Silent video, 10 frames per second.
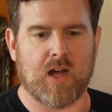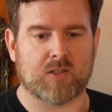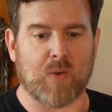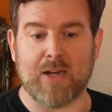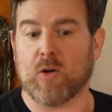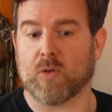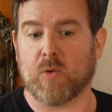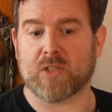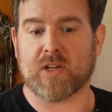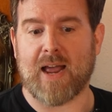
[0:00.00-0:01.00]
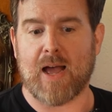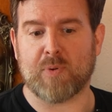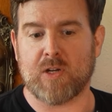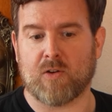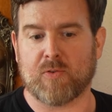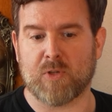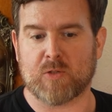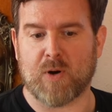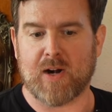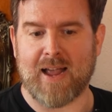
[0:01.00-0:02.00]
So I don't know what's going to happen here from
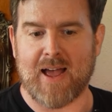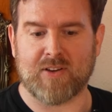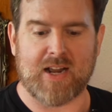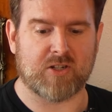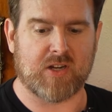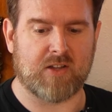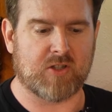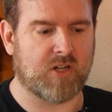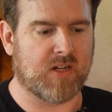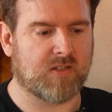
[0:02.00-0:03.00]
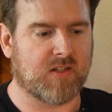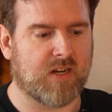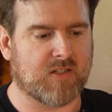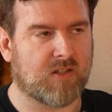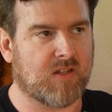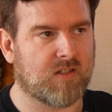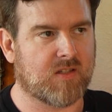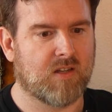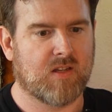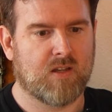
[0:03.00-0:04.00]
this part. I haven't actually had the chance to test
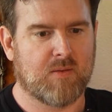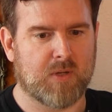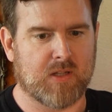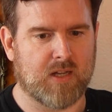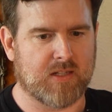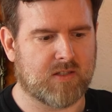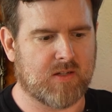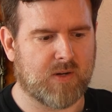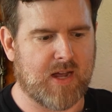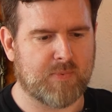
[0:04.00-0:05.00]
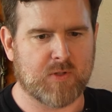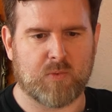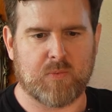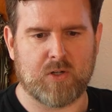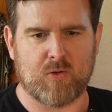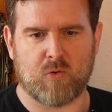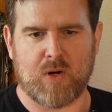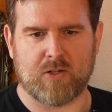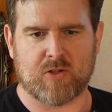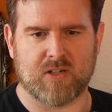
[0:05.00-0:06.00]
this, but let's see what happens when we do
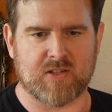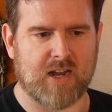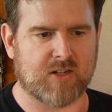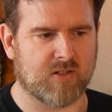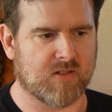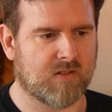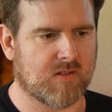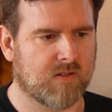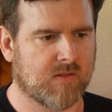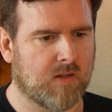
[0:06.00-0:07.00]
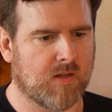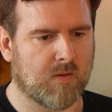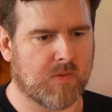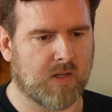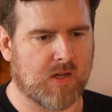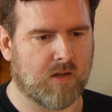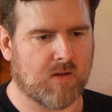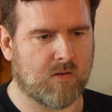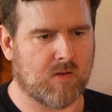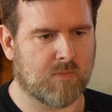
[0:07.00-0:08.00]
20 transactions. Here we
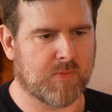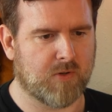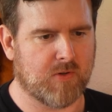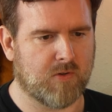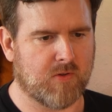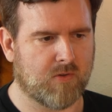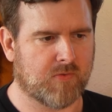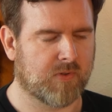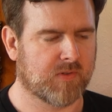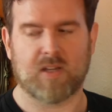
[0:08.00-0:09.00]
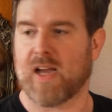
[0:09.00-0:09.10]
go, approve.